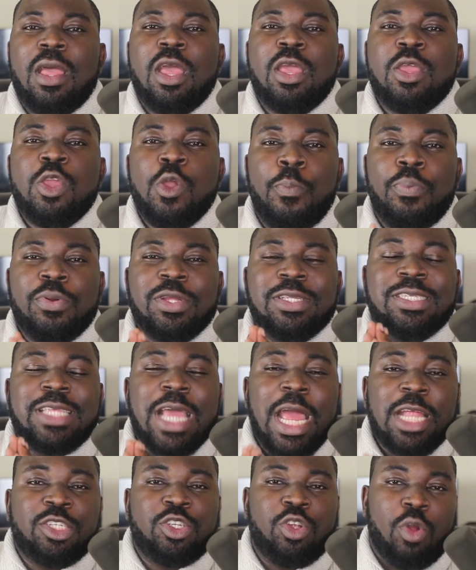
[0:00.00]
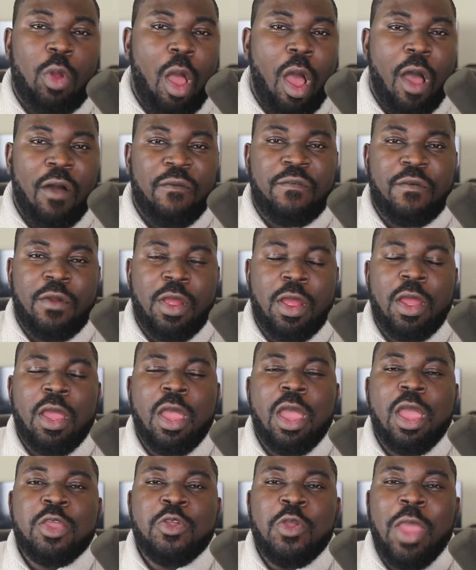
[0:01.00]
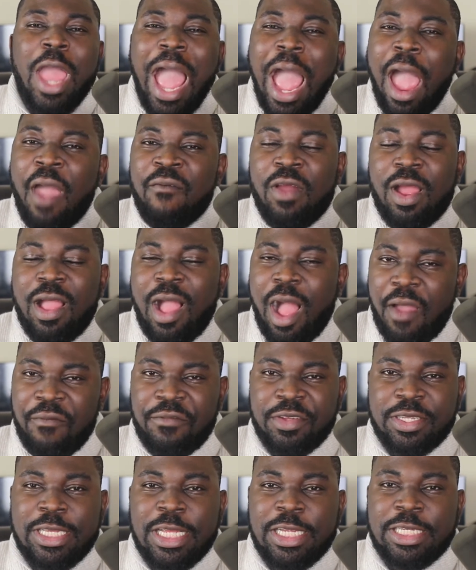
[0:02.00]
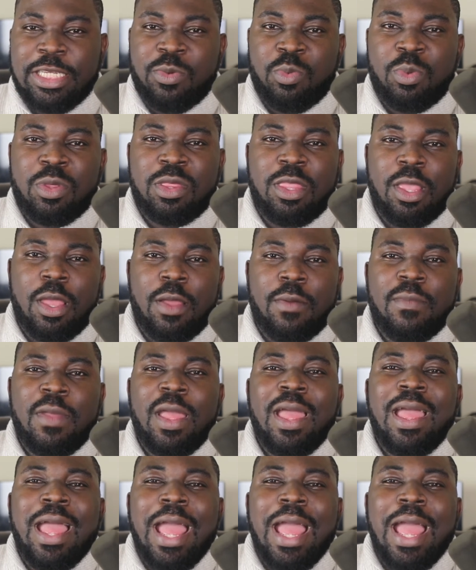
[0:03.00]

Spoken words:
you present your offer, you have a conversation with them,